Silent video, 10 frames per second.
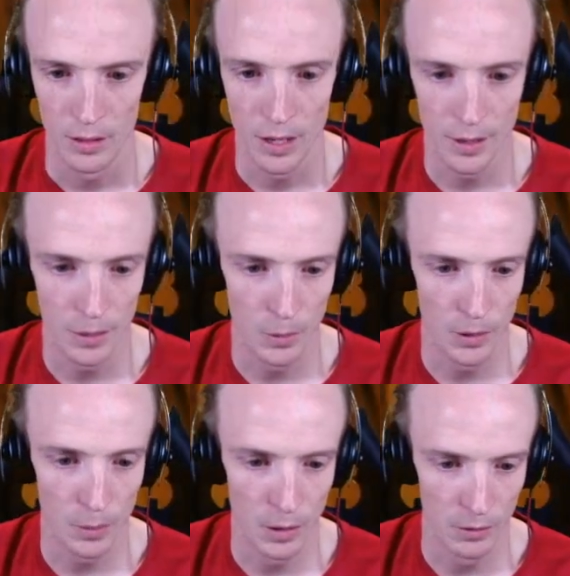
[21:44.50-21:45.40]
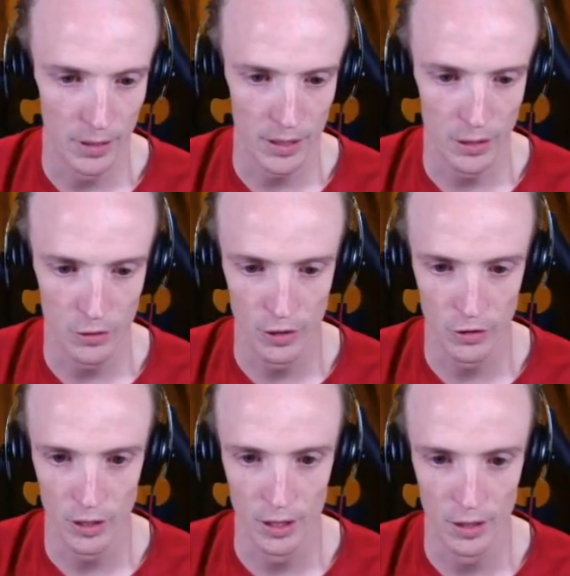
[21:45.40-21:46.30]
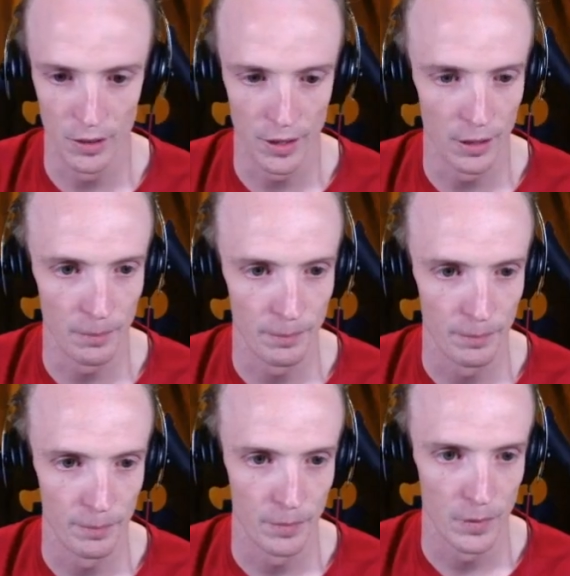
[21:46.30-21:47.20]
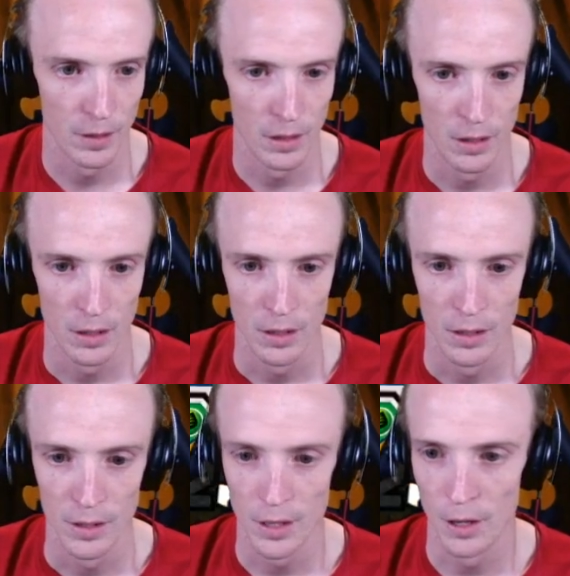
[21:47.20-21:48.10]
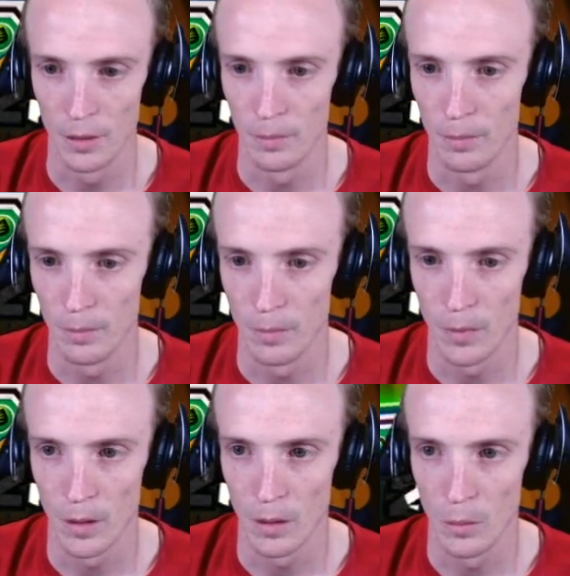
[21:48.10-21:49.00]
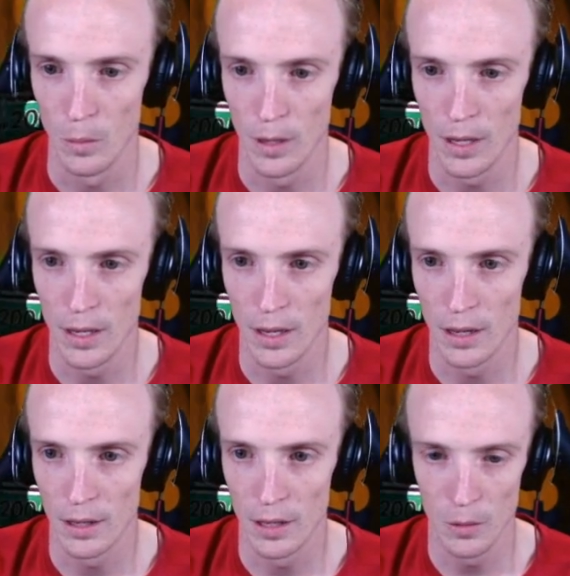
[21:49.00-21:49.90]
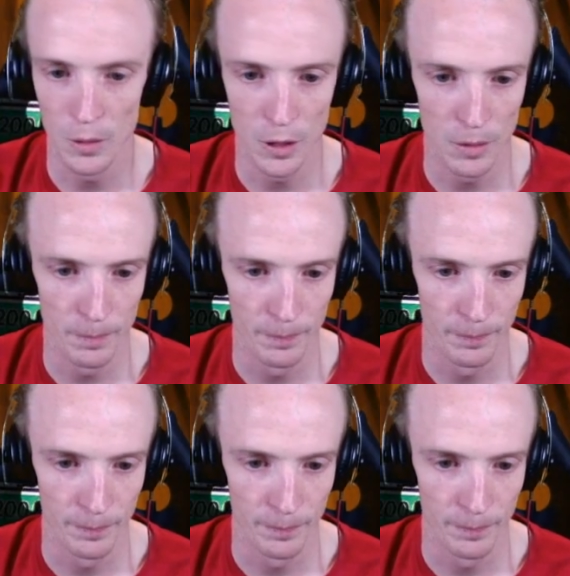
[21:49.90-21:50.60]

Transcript: Nothing worthwhile rescue stretching, I don't think. So we heal you.